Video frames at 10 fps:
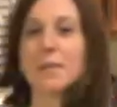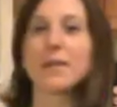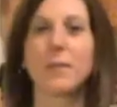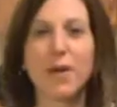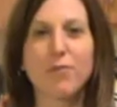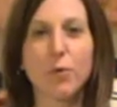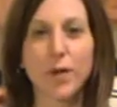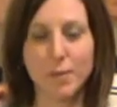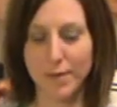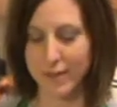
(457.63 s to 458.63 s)
been about
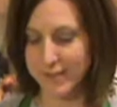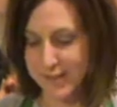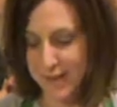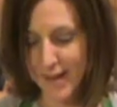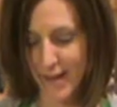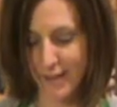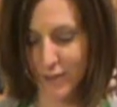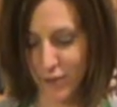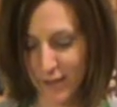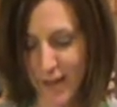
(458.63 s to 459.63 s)
40 minutes.
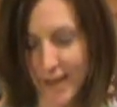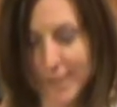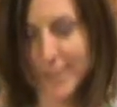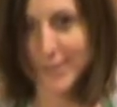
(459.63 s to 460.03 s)
And look at it. It's